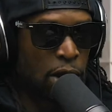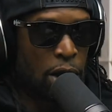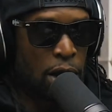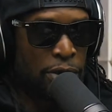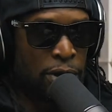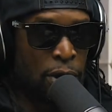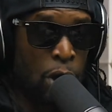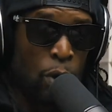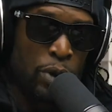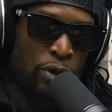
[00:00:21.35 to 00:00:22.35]
author
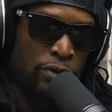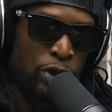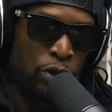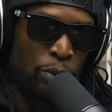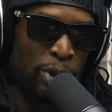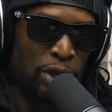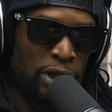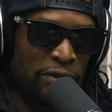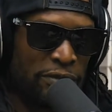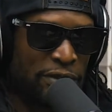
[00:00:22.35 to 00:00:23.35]
with over 2
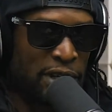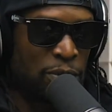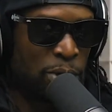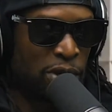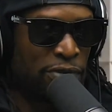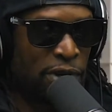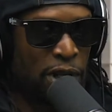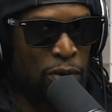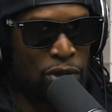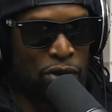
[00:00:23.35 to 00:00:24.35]
million Facebook
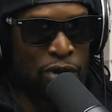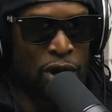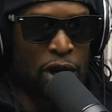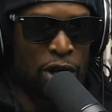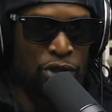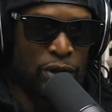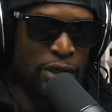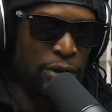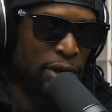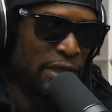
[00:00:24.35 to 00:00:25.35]
followers, over
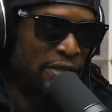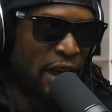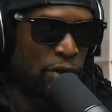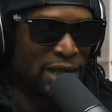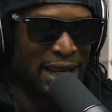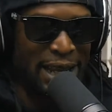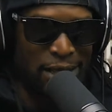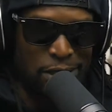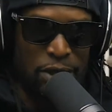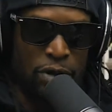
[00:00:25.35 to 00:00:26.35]
130,000
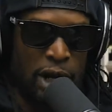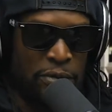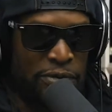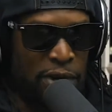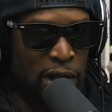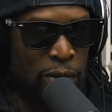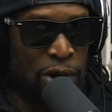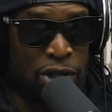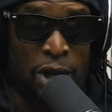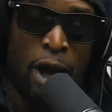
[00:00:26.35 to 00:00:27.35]
Instagram followers,